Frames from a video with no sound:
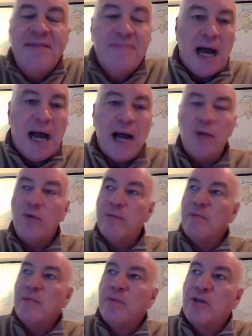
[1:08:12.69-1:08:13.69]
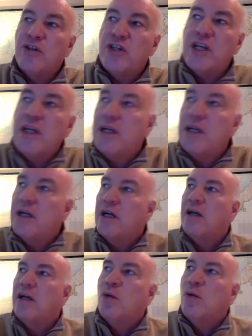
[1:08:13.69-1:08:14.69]
remember seeing
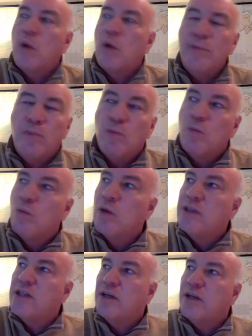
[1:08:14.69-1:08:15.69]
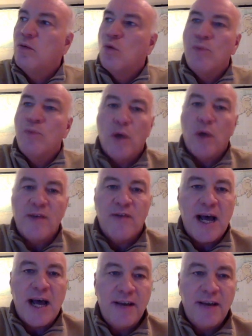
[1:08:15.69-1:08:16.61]
one, was it 1.5?